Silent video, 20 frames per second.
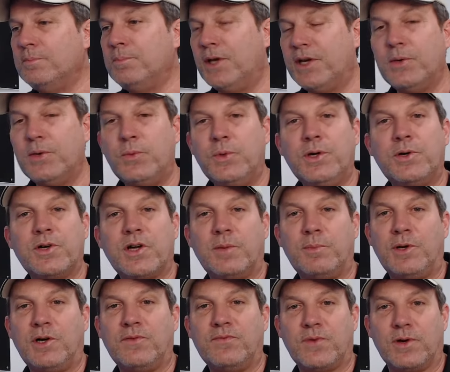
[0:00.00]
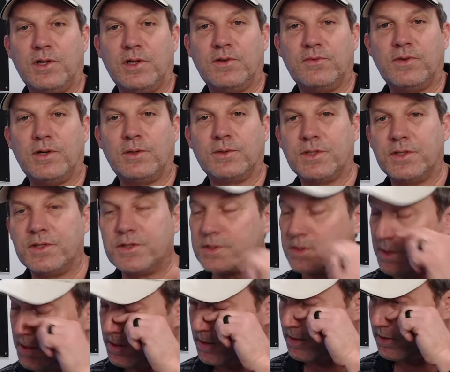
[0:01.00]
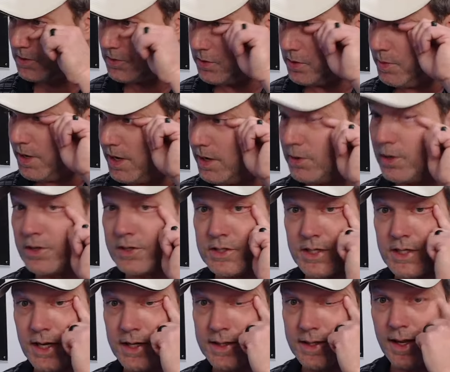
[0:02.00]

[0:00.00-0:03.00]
but it will come on for low voltage. So you might want to check